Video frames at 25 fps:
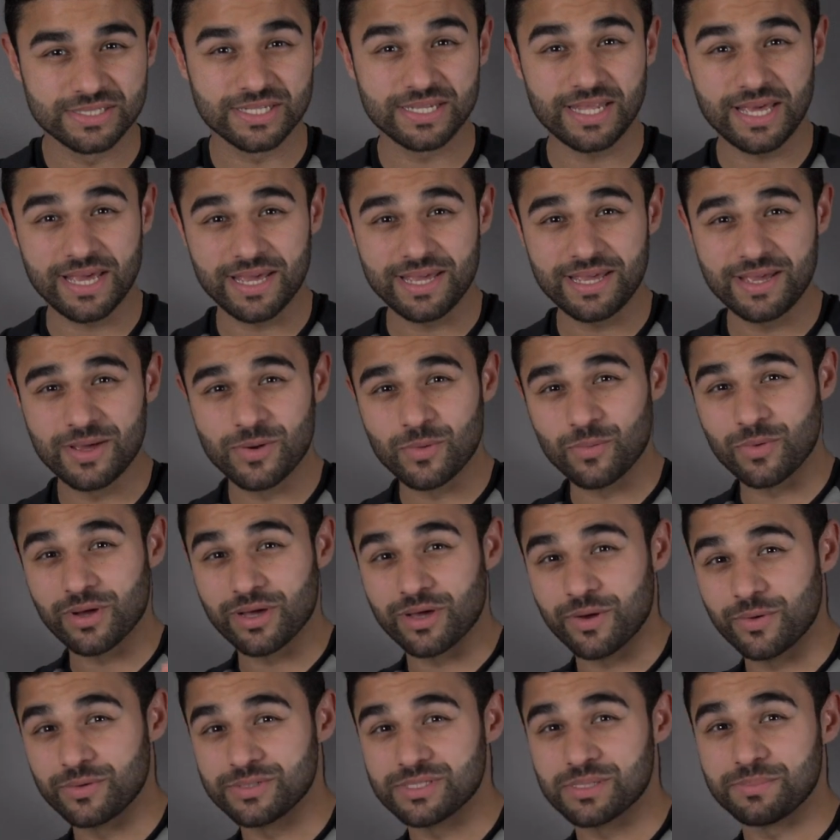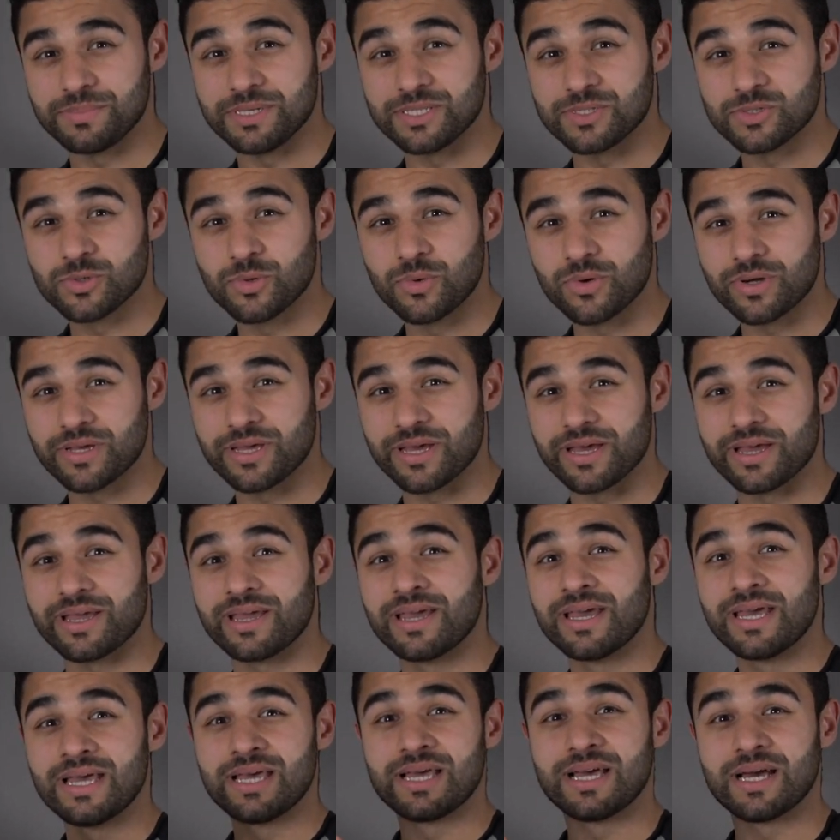Today, we're going to be talking
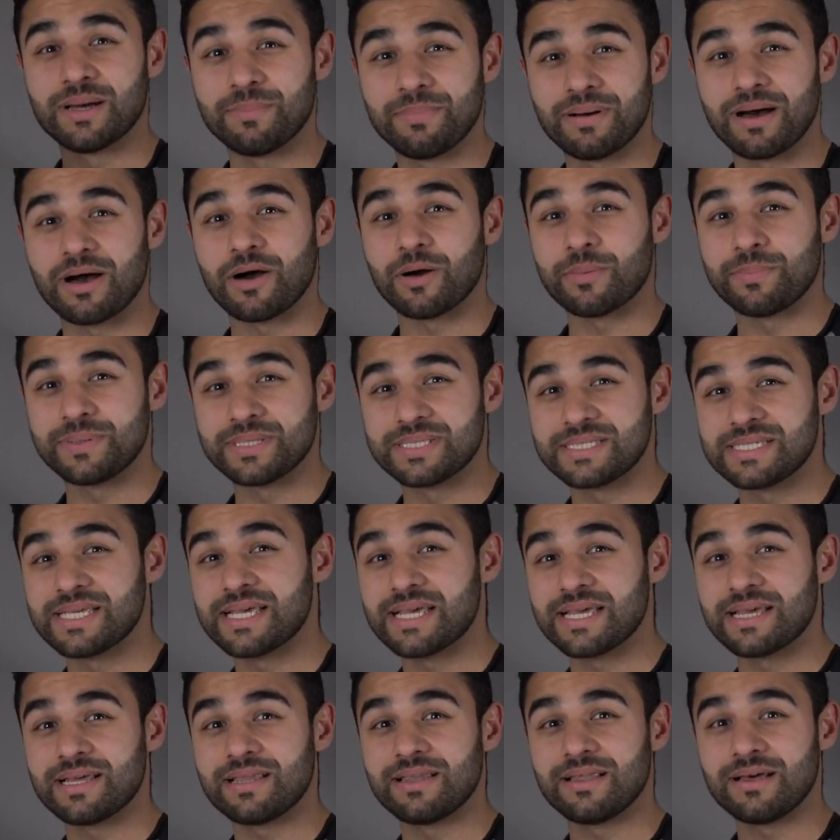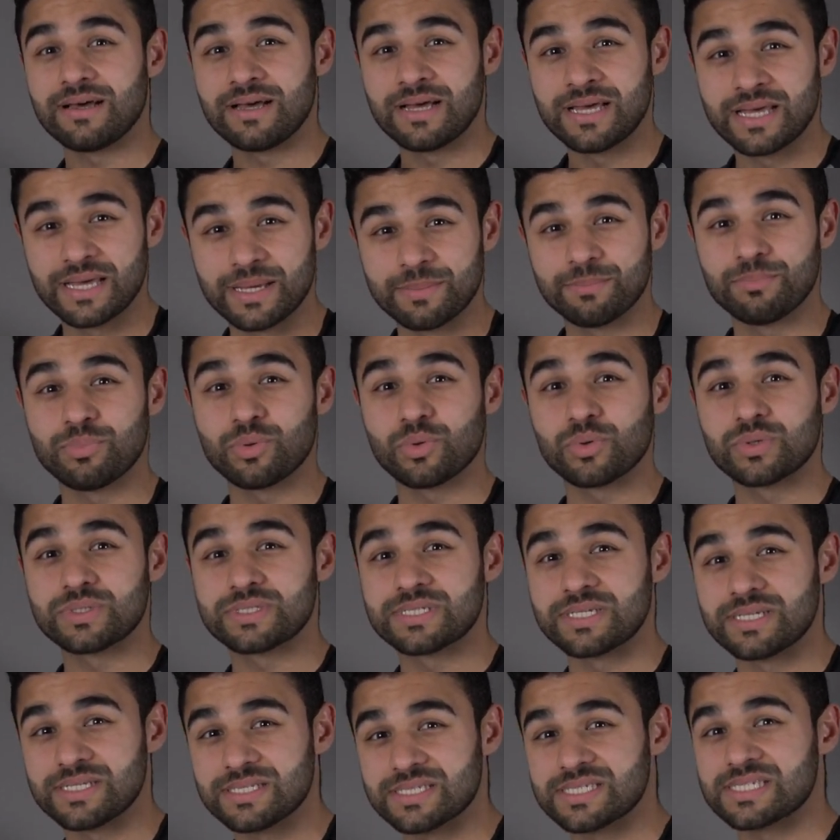about a particular
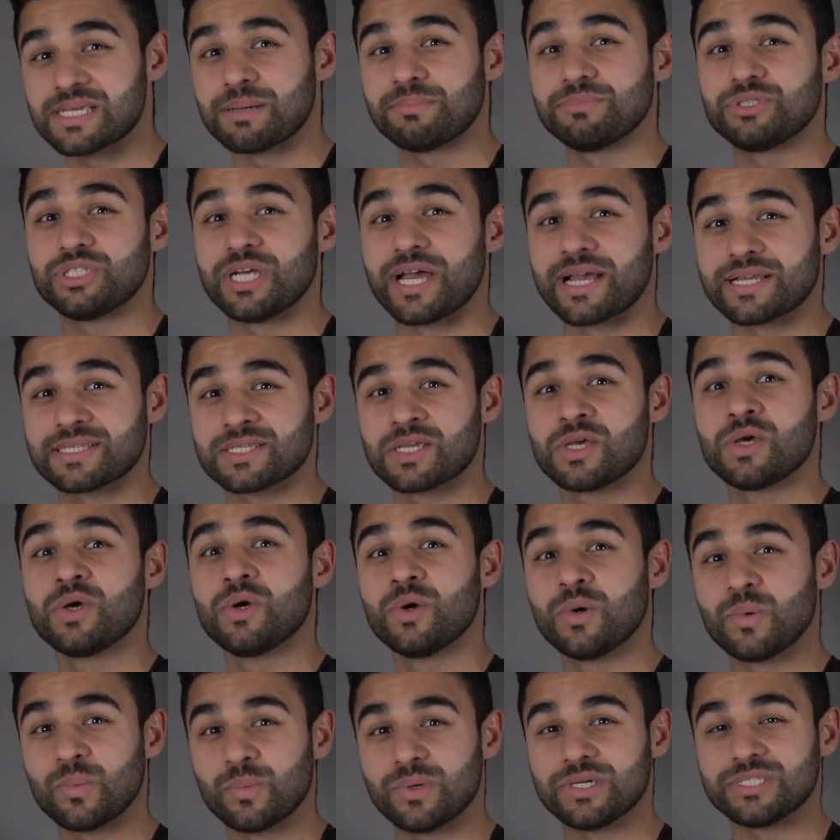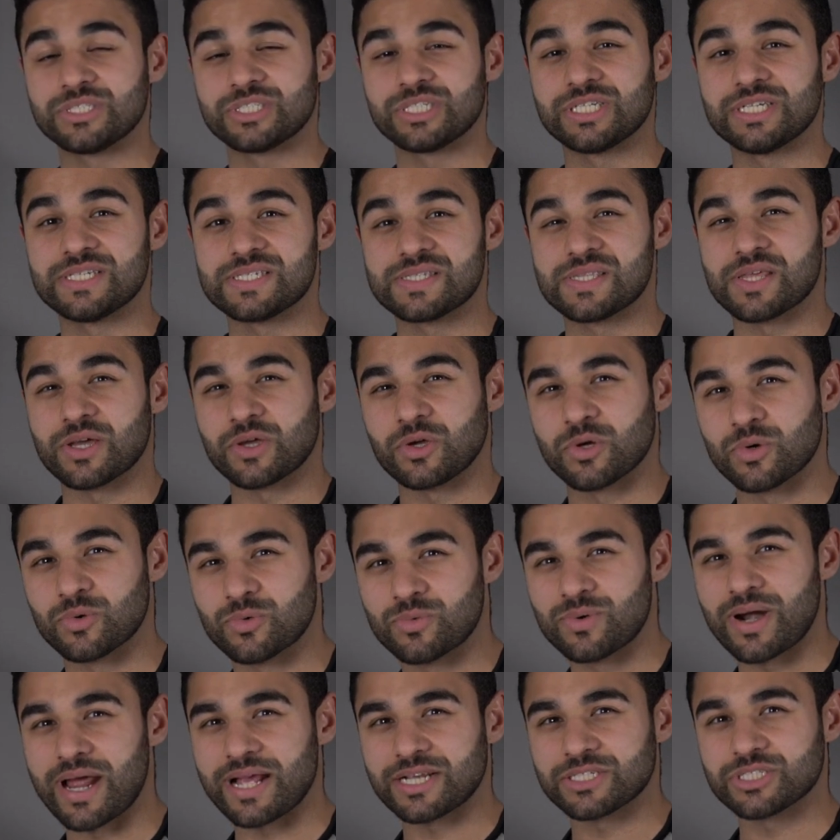important subject, which is the
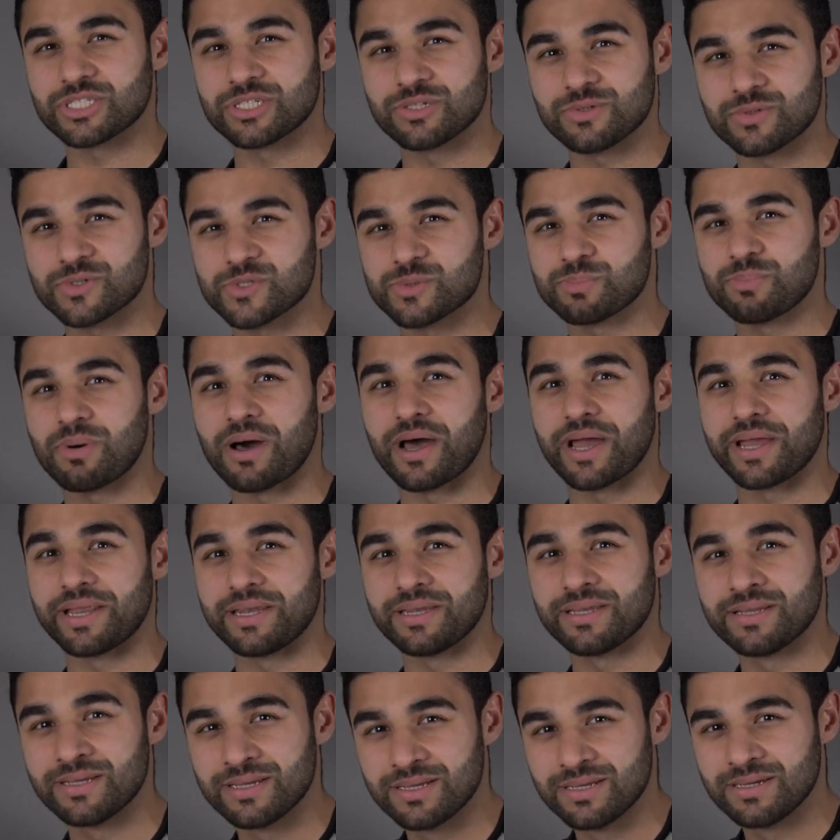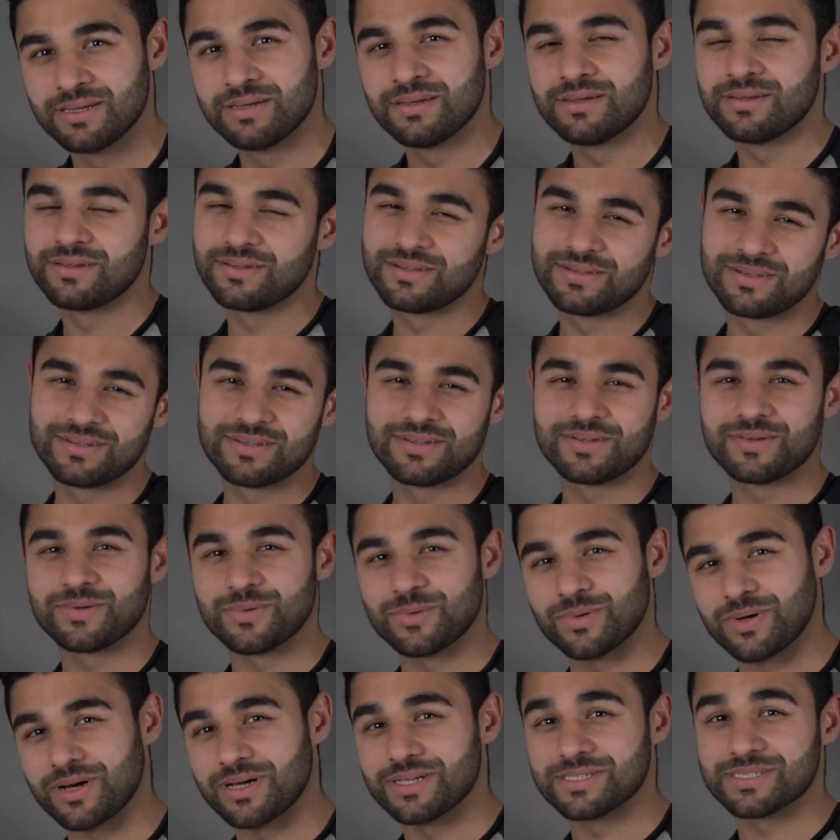correctional spine,
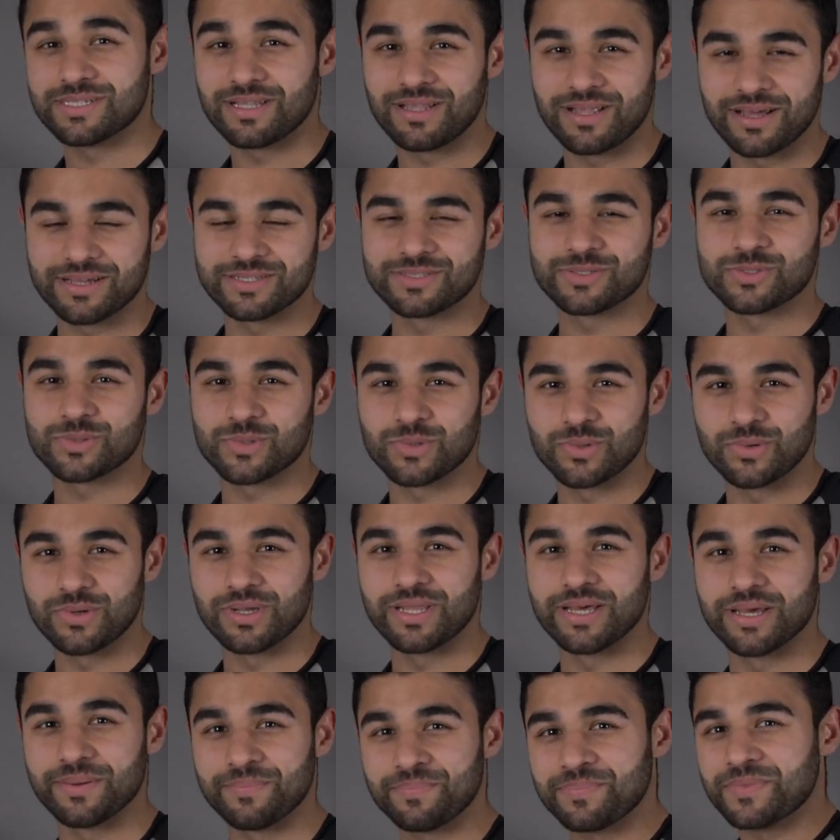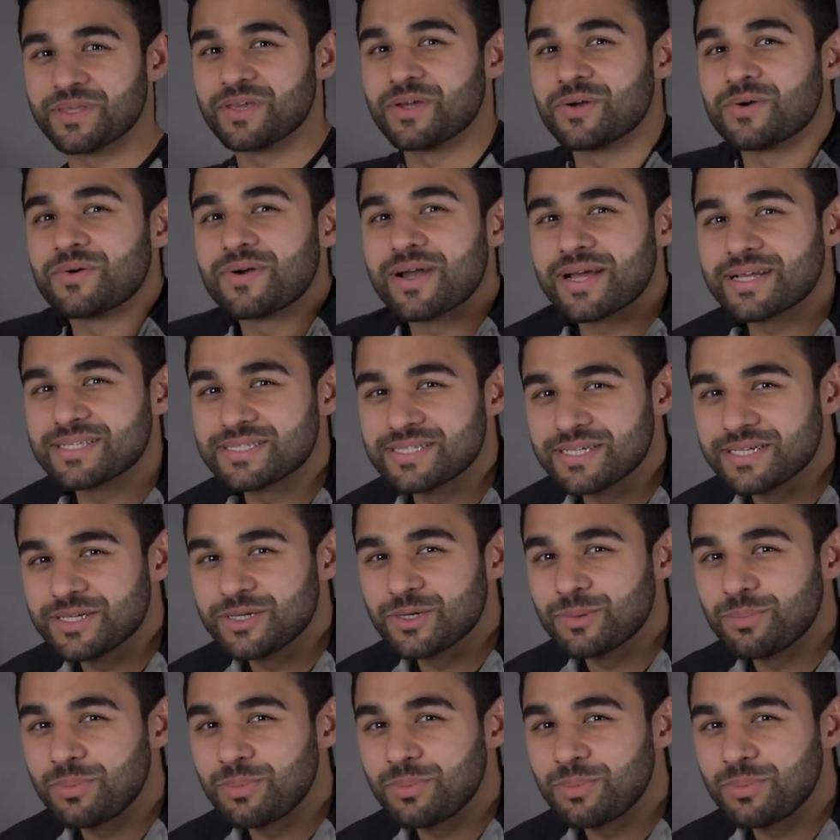or as I like to call it, correcting your